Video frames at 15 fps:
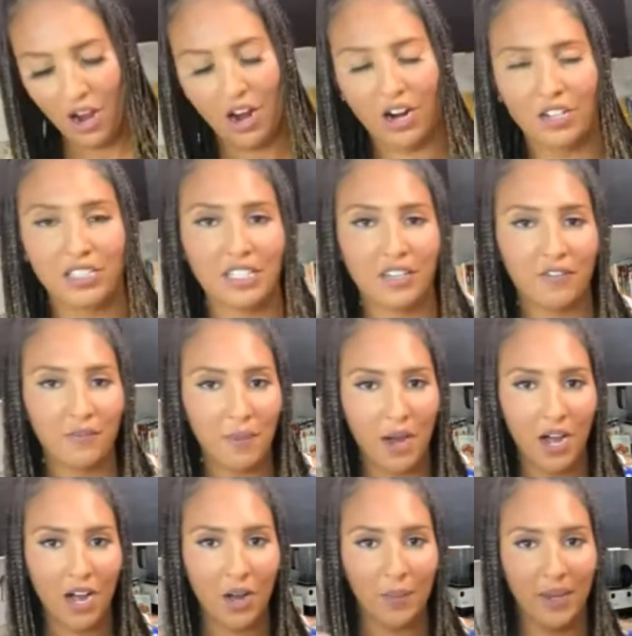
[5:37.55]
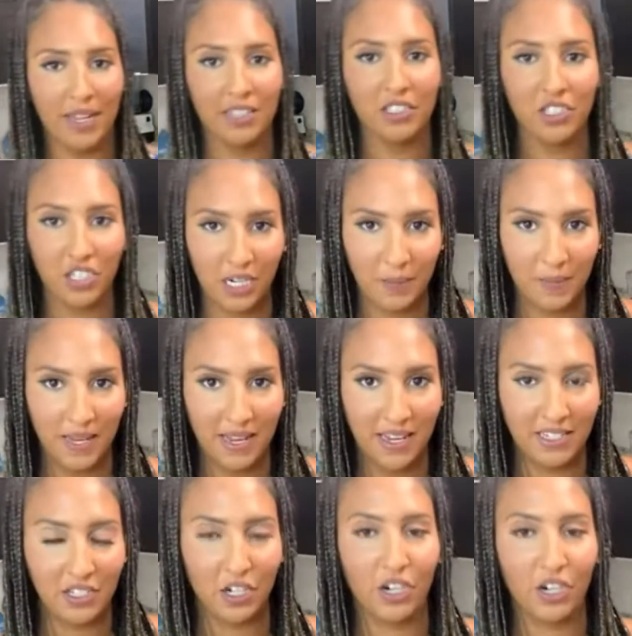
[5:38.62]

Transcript: hearts of palm and chickpeas